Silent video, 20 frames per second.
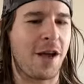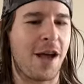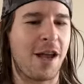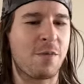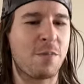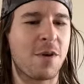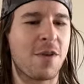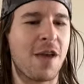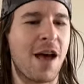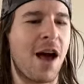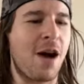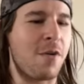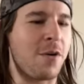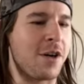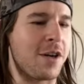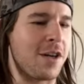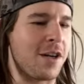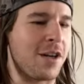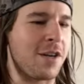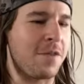had to be that one,
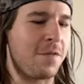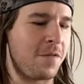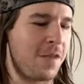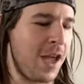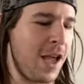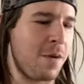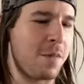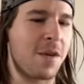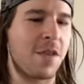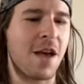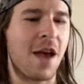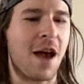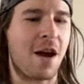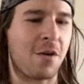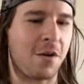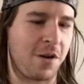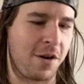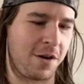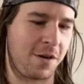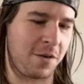huh? Had to be that
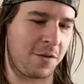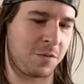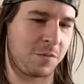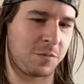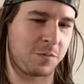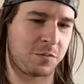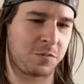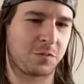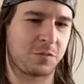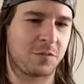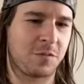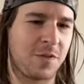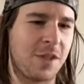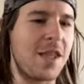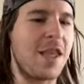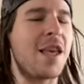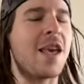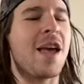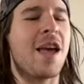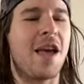one.
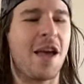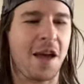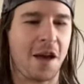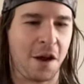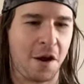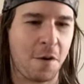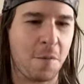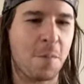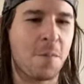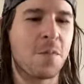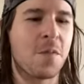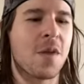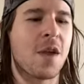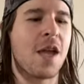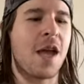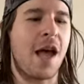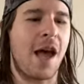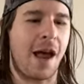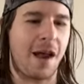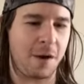Yep,
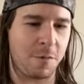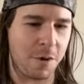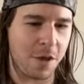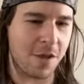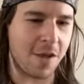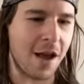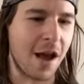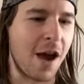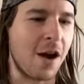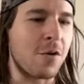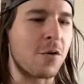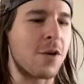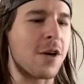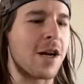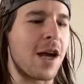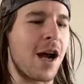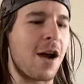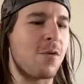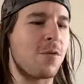had to be that one. I